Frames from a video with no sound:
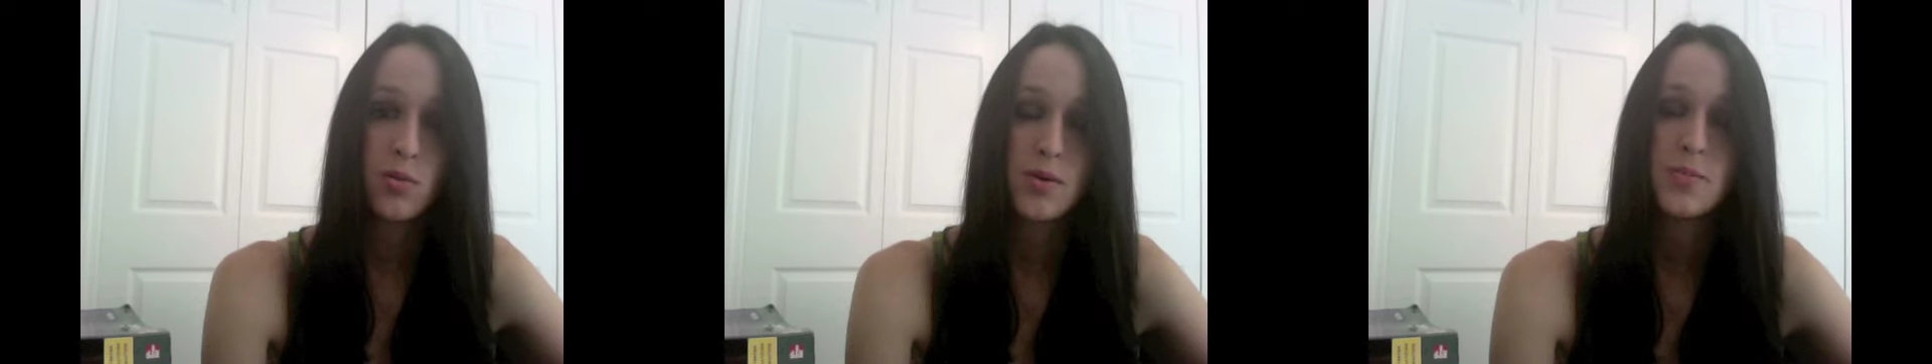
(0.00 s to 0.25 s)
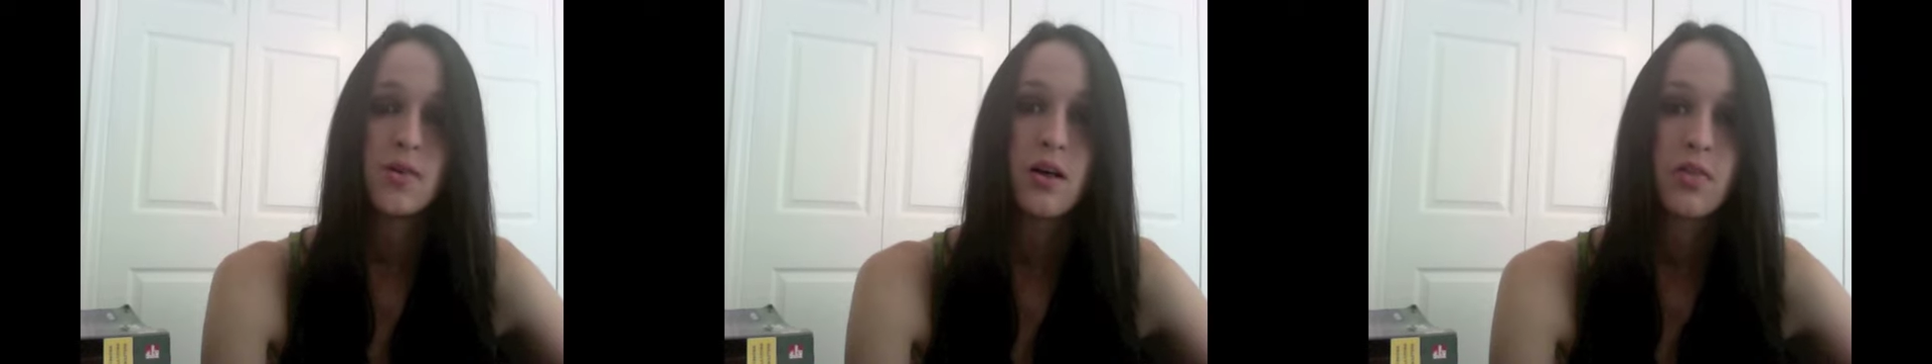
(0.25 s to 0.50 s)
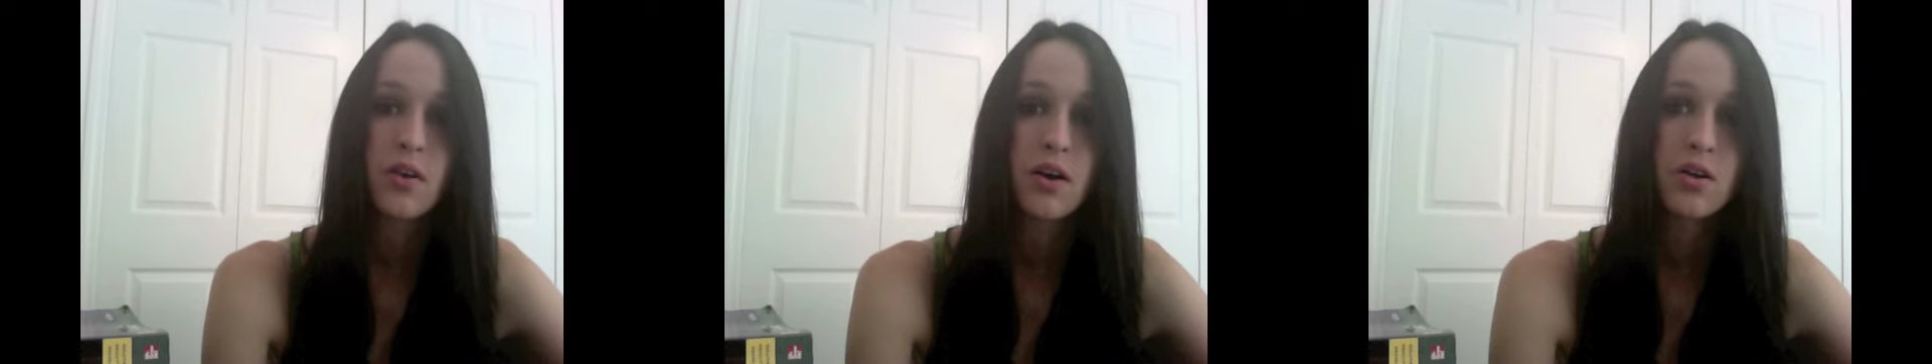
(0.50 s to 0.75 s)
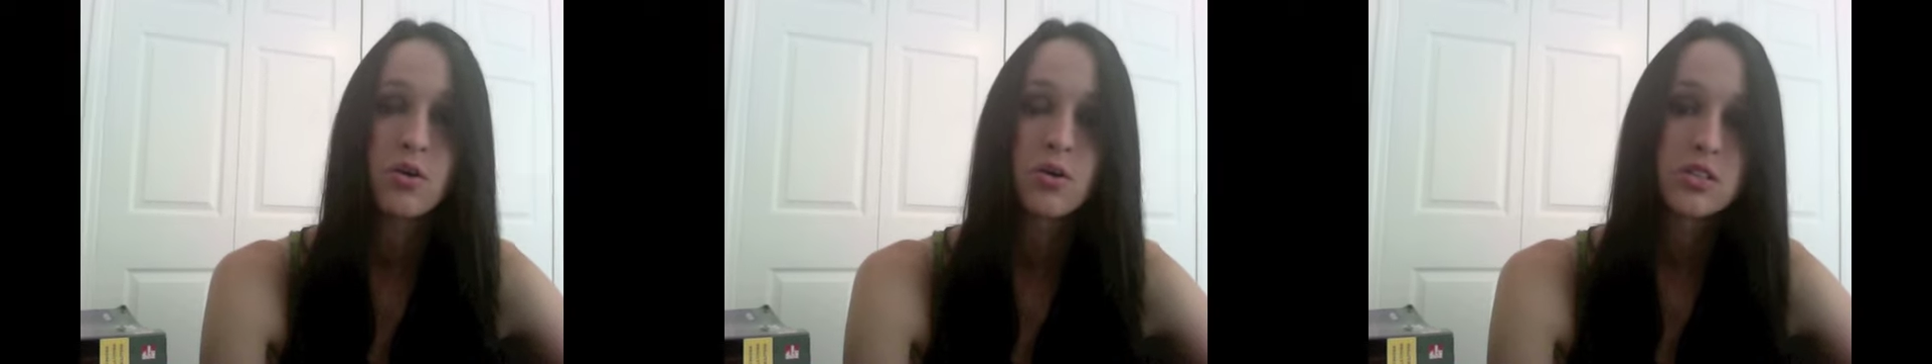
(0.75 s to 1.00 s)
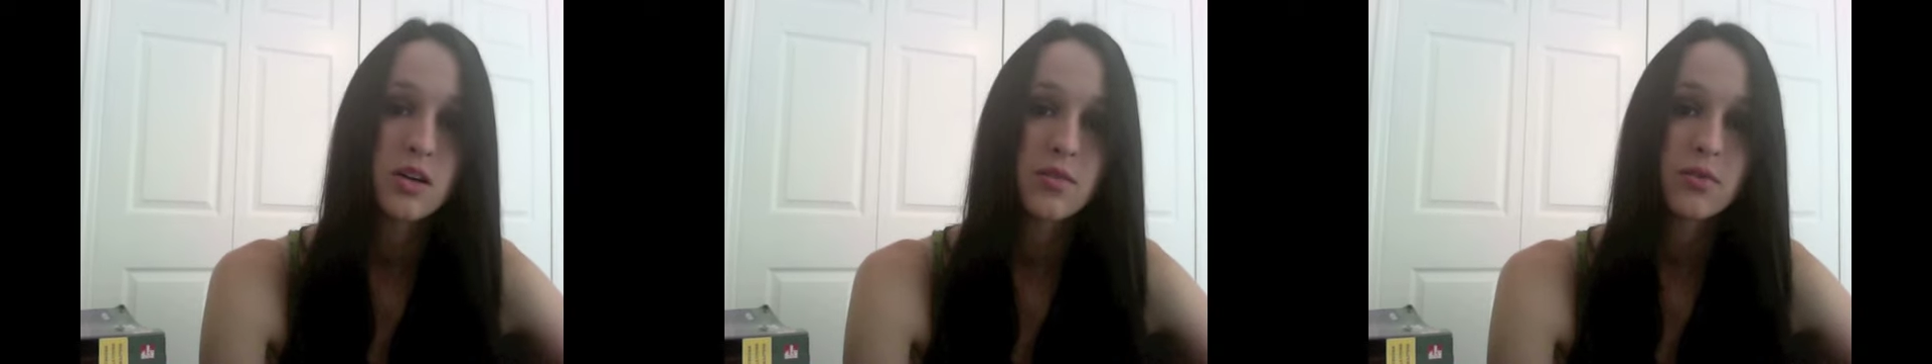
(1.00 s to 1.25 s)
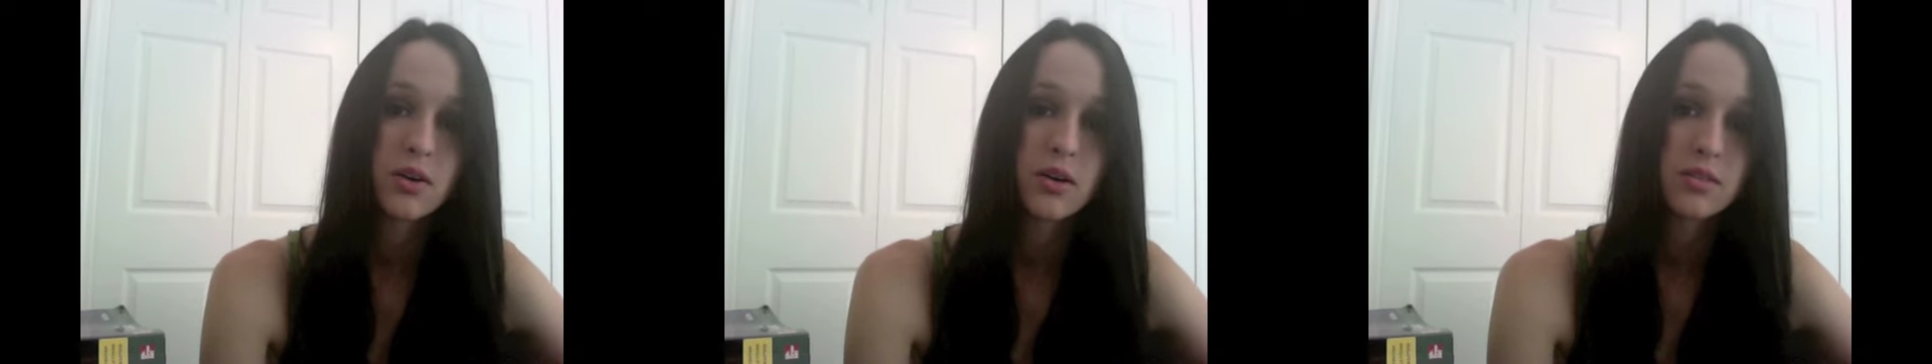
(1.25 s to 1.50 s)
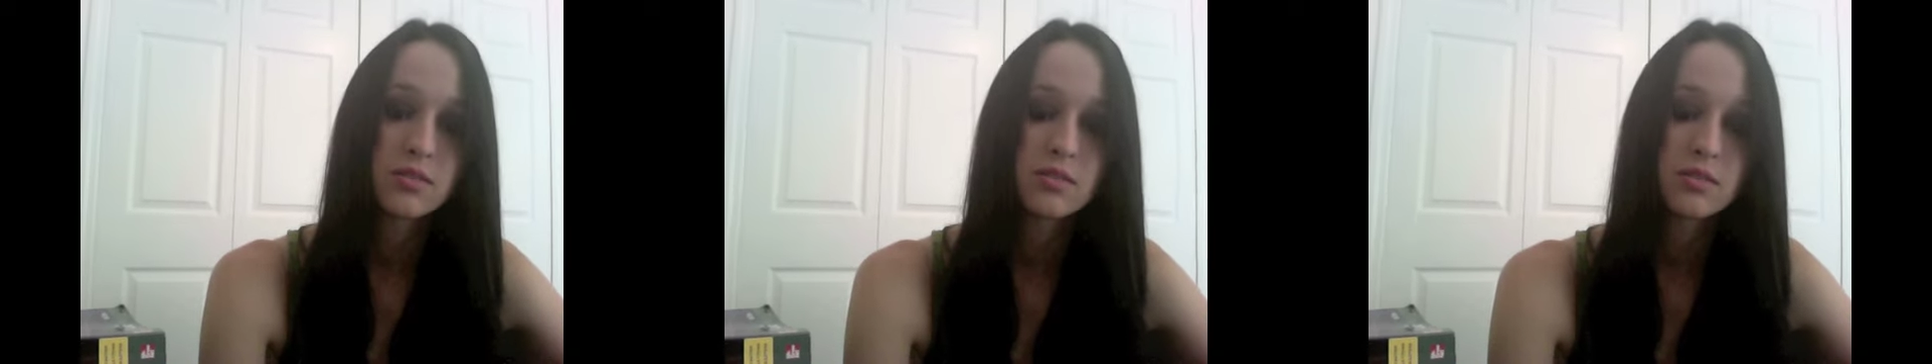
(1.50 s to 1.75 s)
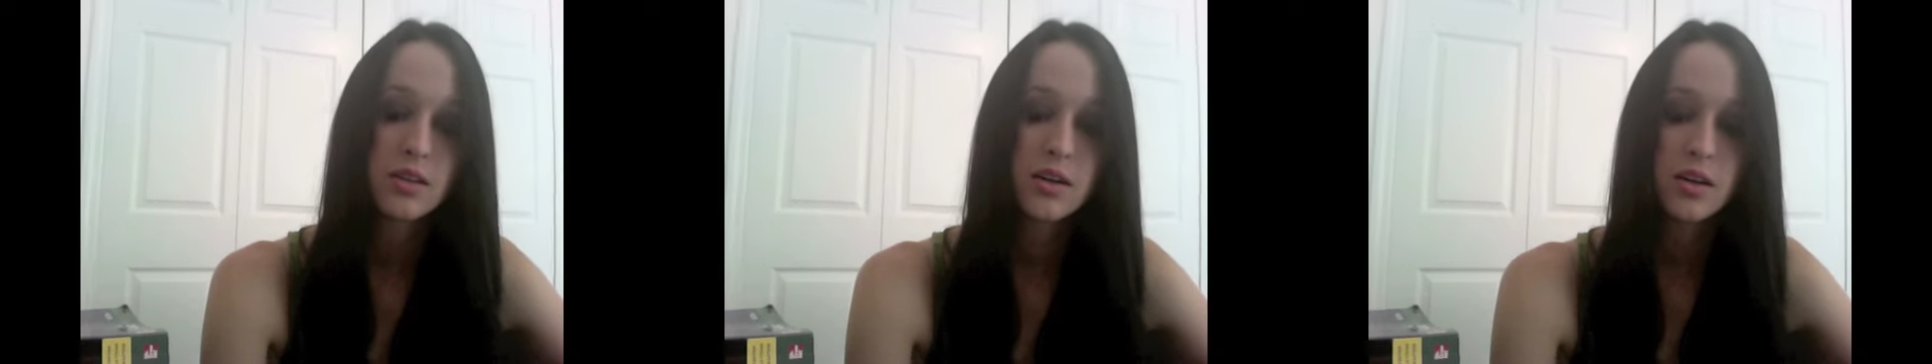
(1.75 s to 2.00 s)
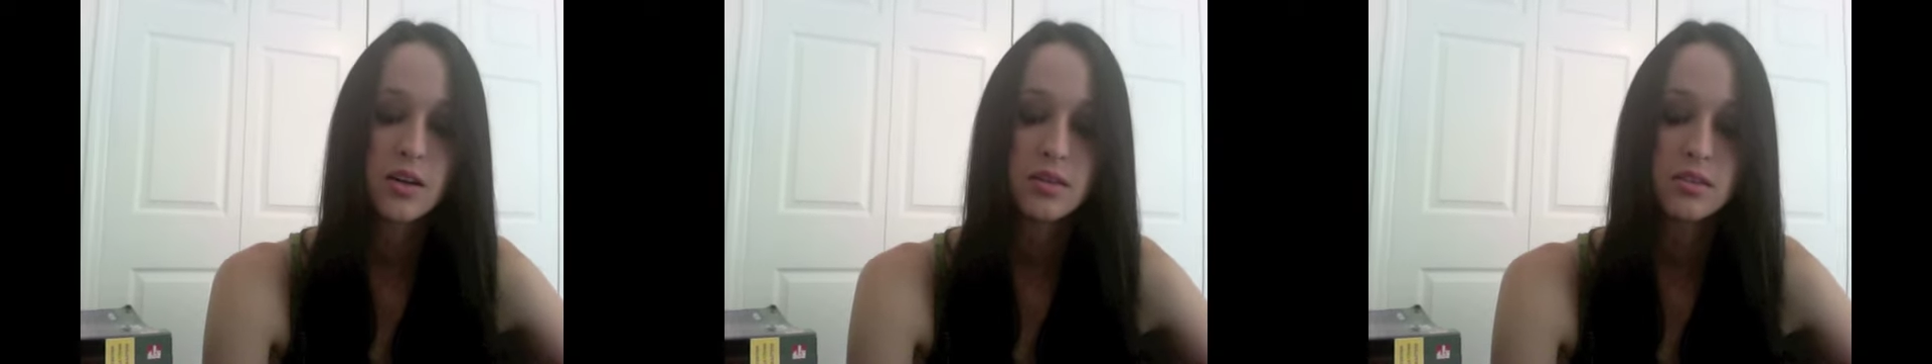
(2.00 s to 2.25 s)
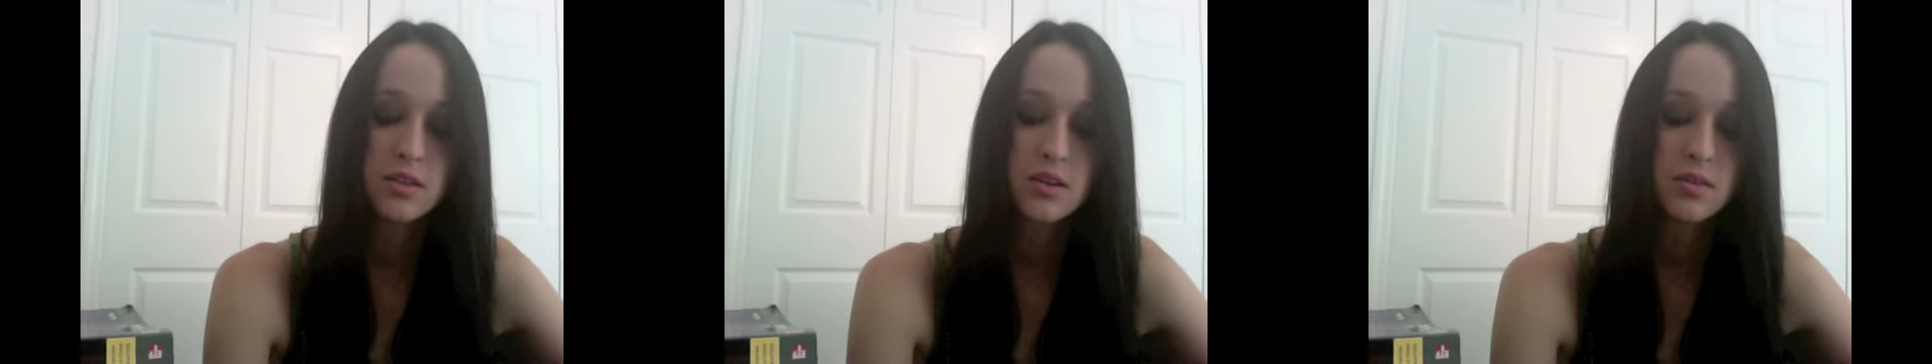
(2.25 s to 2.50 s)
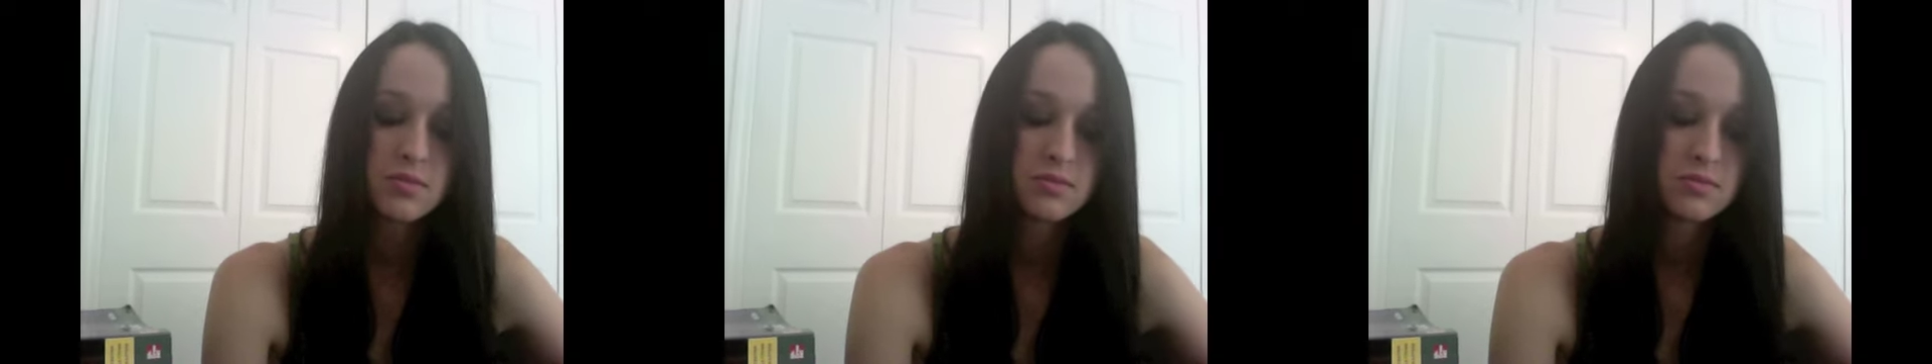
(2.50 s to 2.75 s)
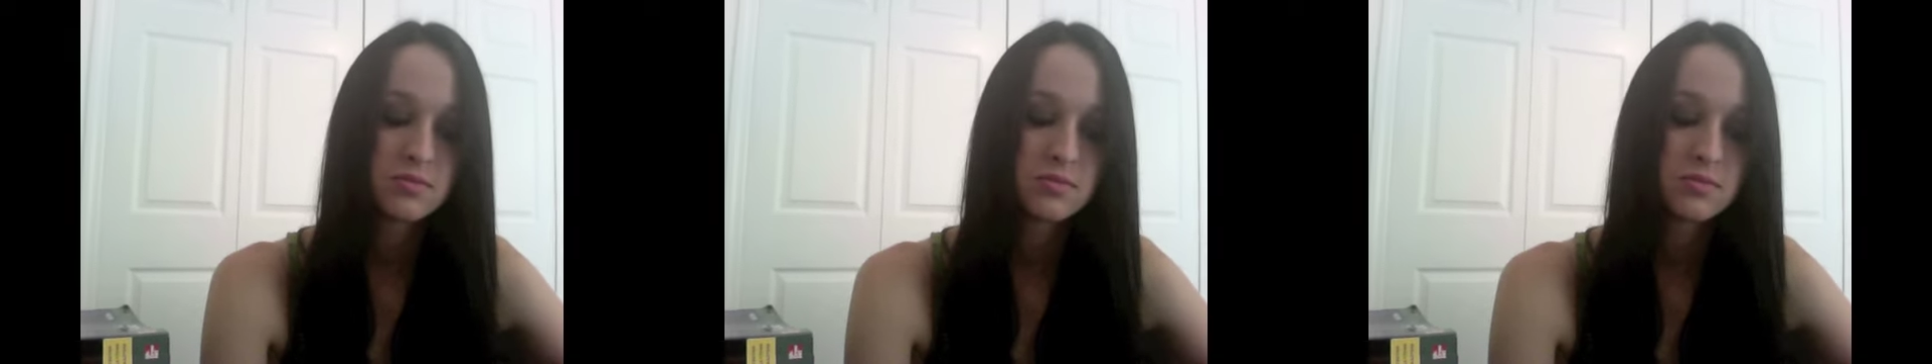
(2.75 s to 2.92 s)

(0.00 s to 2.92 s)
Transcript: the people out there who are suffering and um,